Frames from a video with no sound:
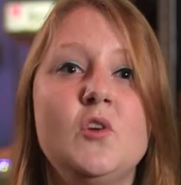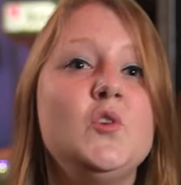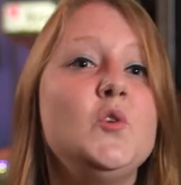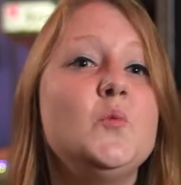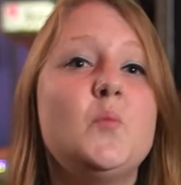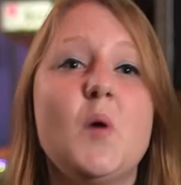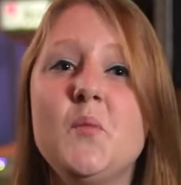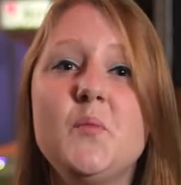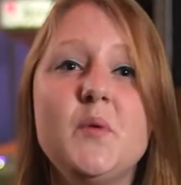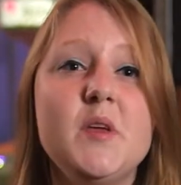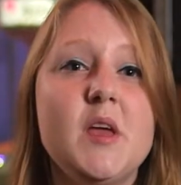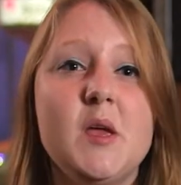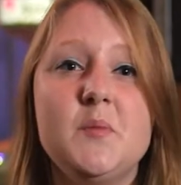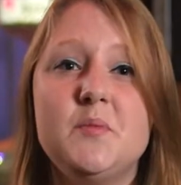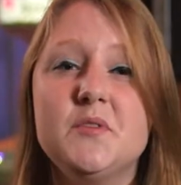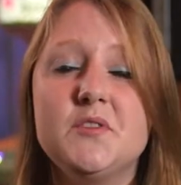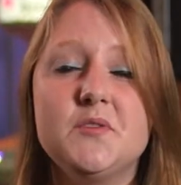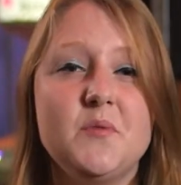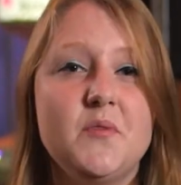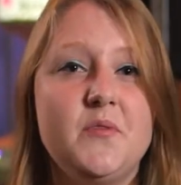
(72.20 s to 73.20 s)
You won't be
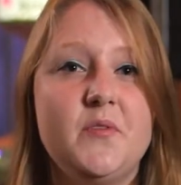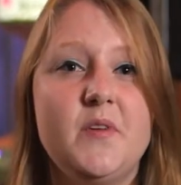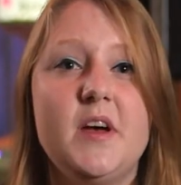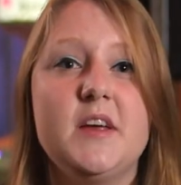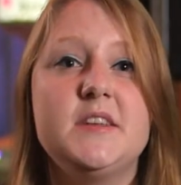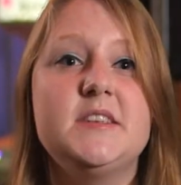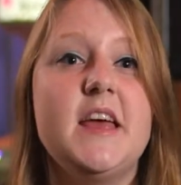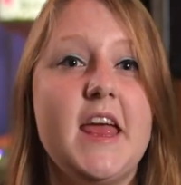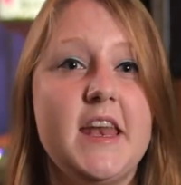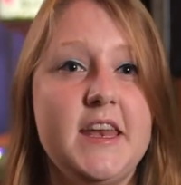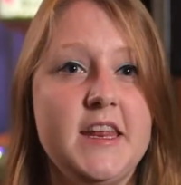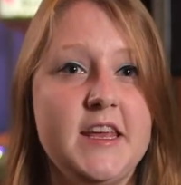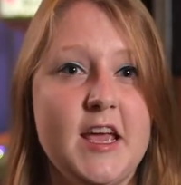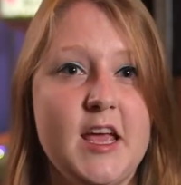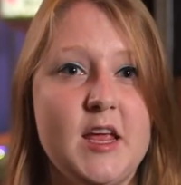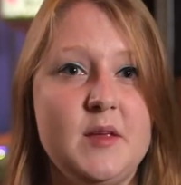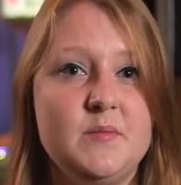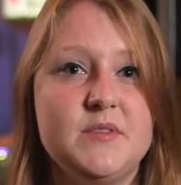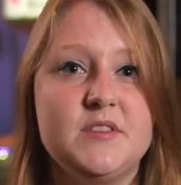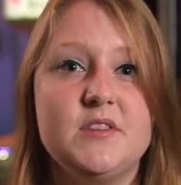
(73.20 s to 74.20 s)
able to refer to any
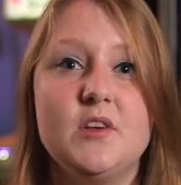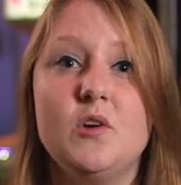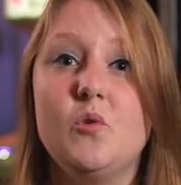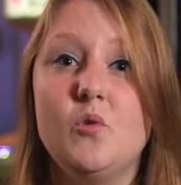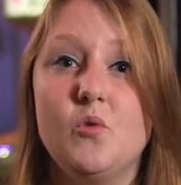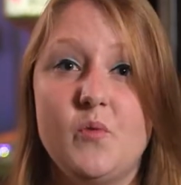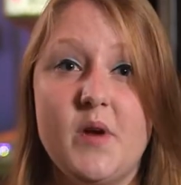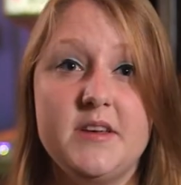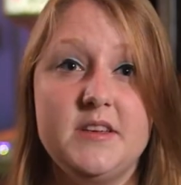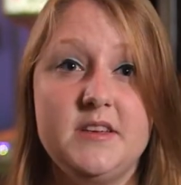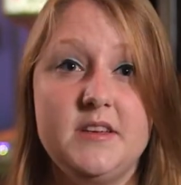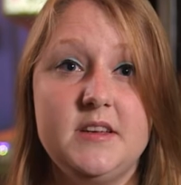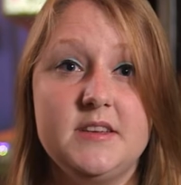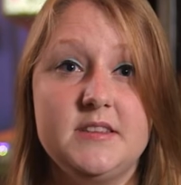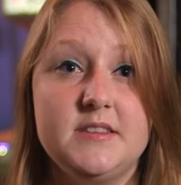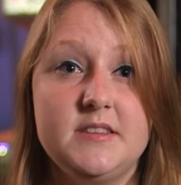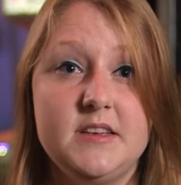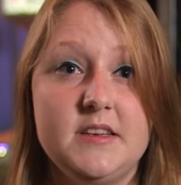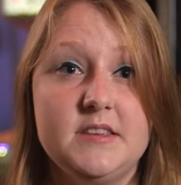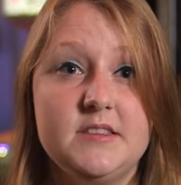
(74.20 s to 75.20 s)
games that already
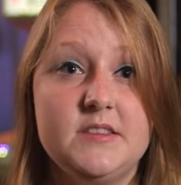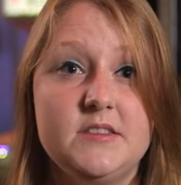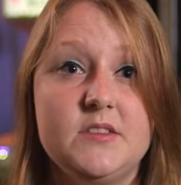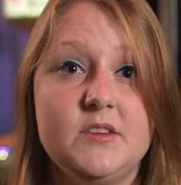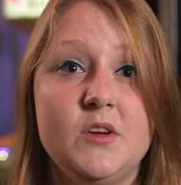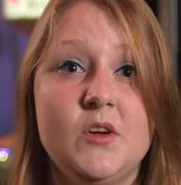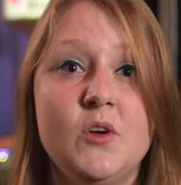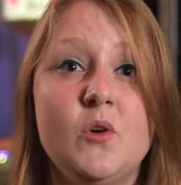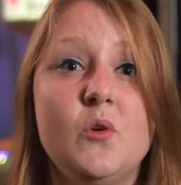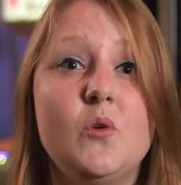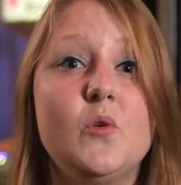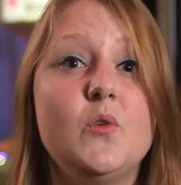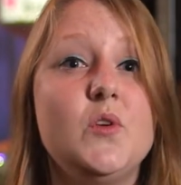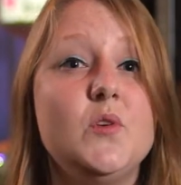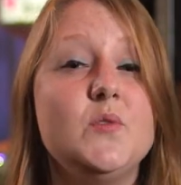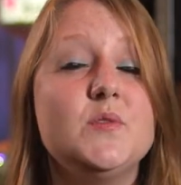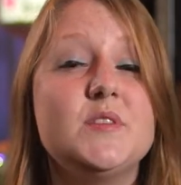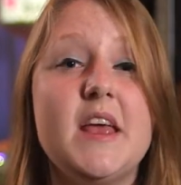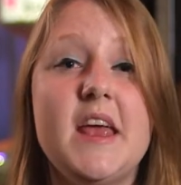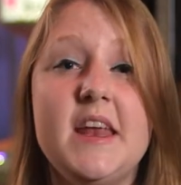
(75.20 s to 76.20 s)
exist or
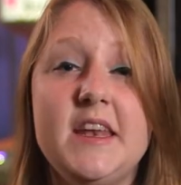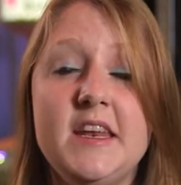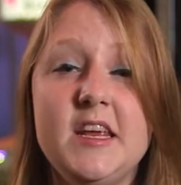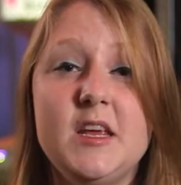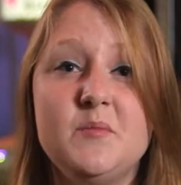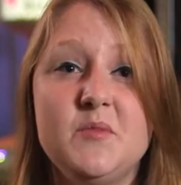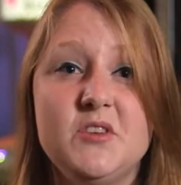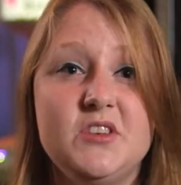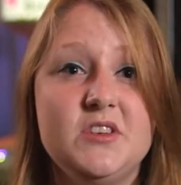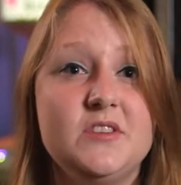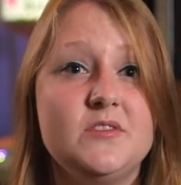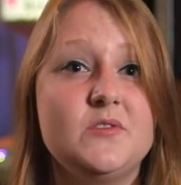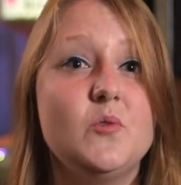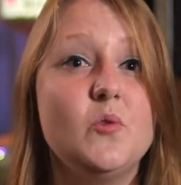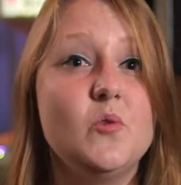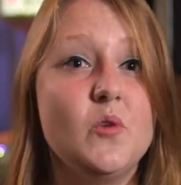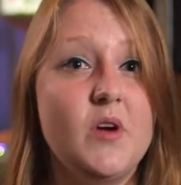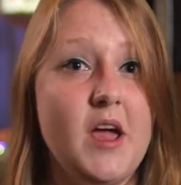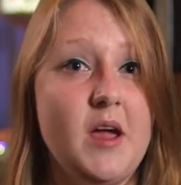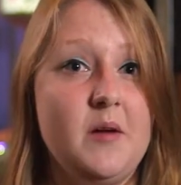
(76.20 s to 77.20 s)
use any images
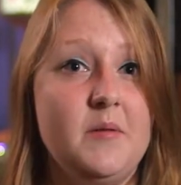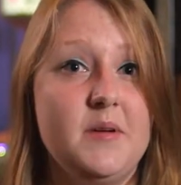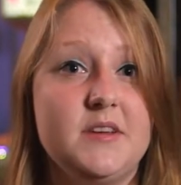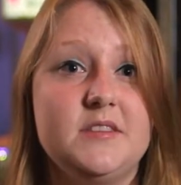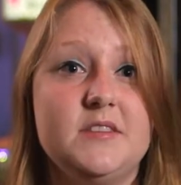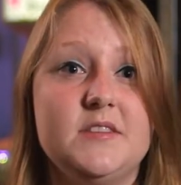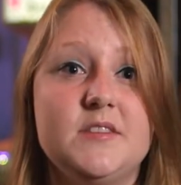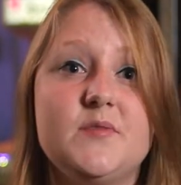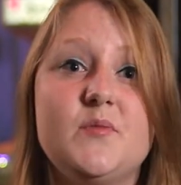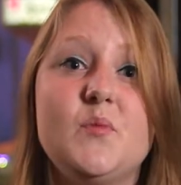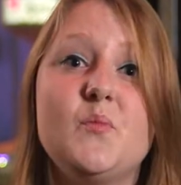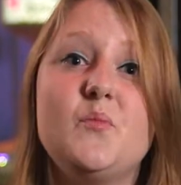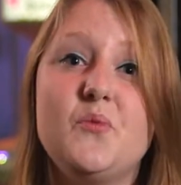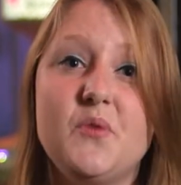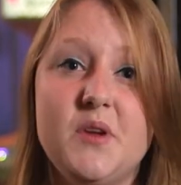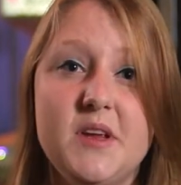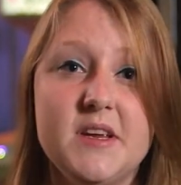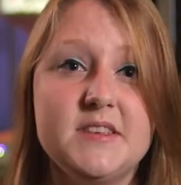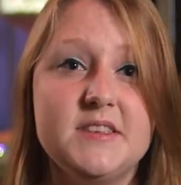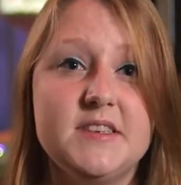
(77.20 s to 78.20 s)
or characters from
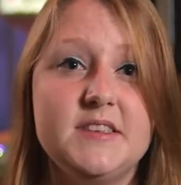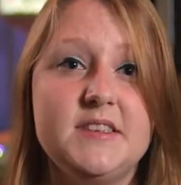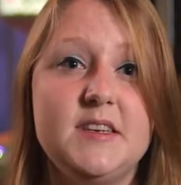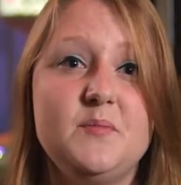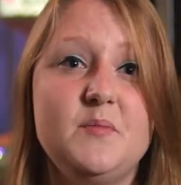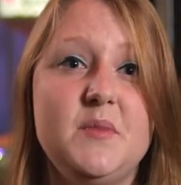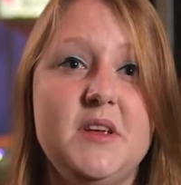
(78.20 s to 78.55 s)
pre-existing